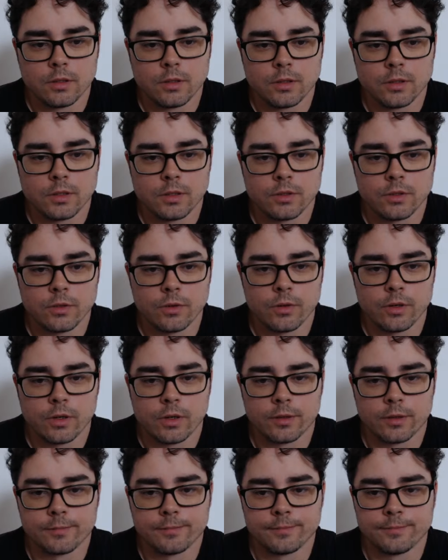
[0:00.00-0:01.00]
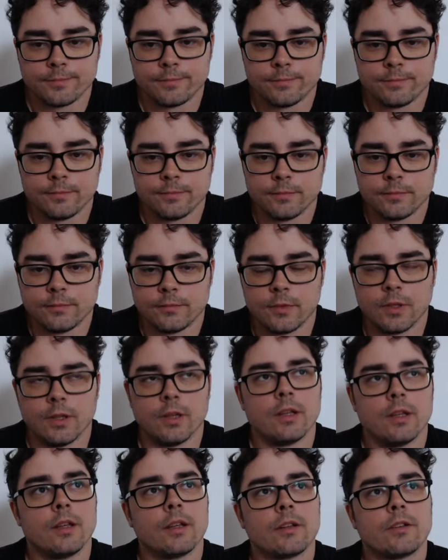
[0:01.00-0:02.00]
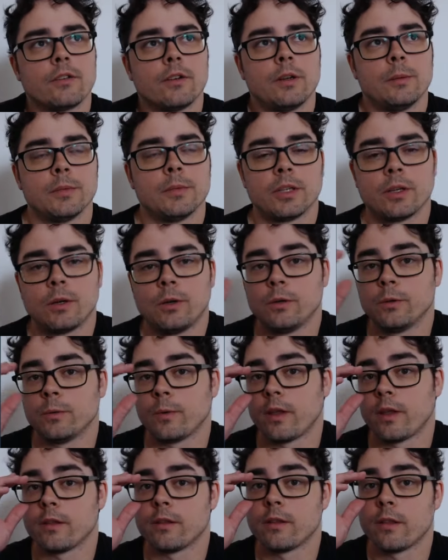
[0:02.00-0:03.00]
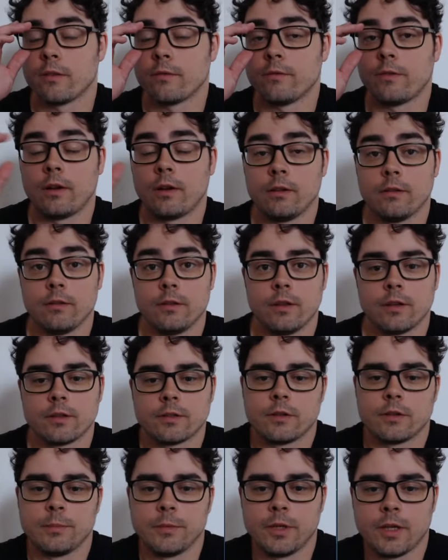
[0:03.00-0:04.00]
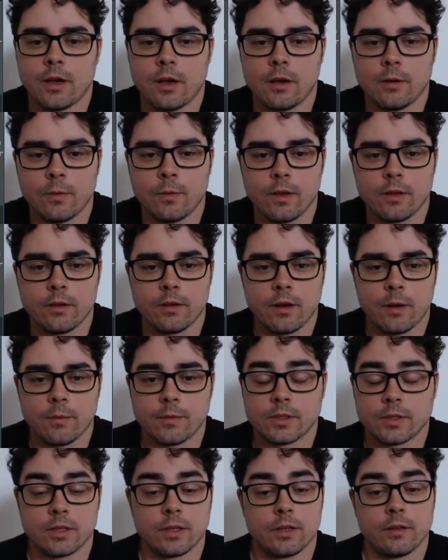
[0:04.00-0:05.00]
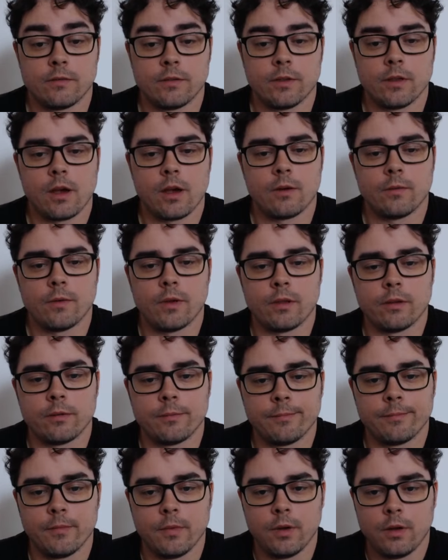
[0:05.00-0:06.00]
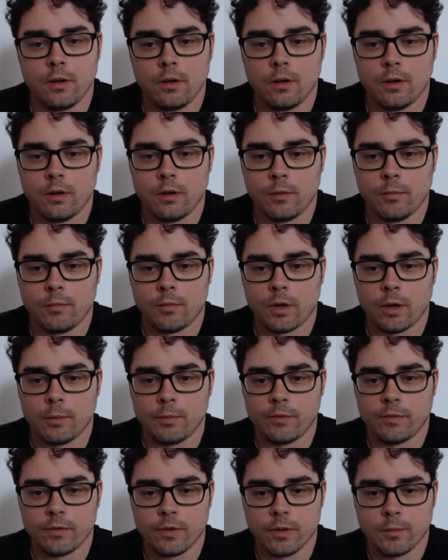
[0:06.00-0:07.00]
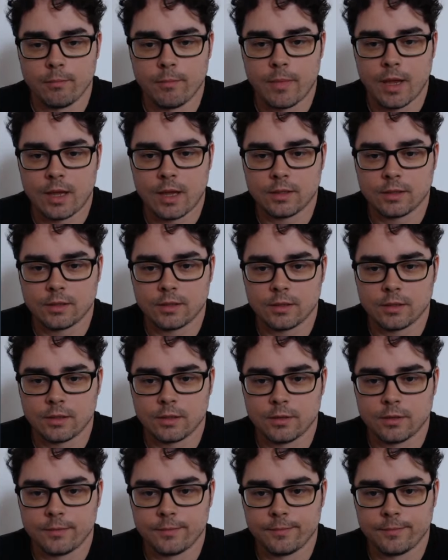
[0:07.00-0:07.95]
just enjoying the extremely cold weather that followed the extremely hot weather. I wasn't here for the hot weather. Probably for the best.